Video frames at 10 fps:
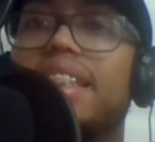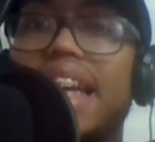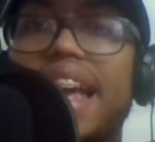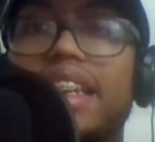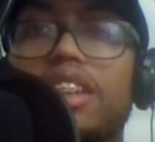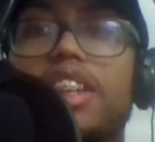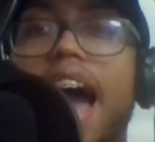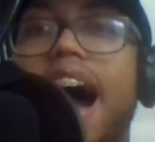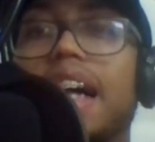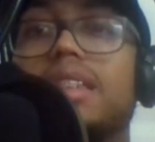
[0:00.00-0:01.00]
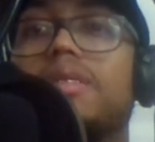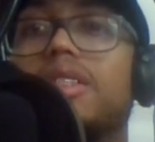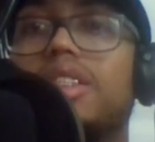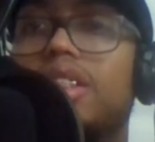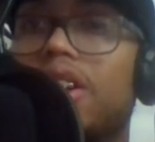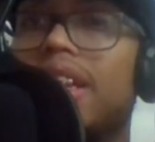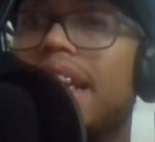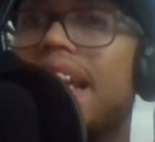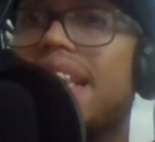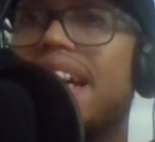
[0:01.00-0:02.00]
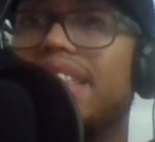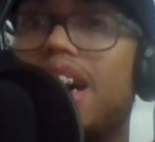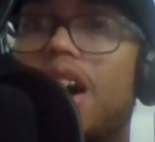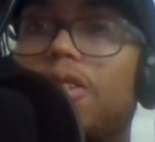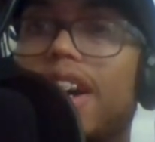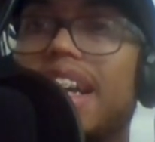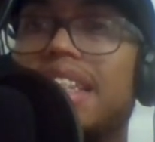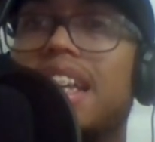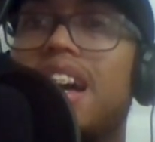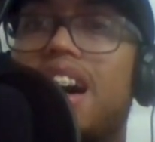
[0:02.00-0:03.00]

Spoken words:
Thank you guys for tuning in as always.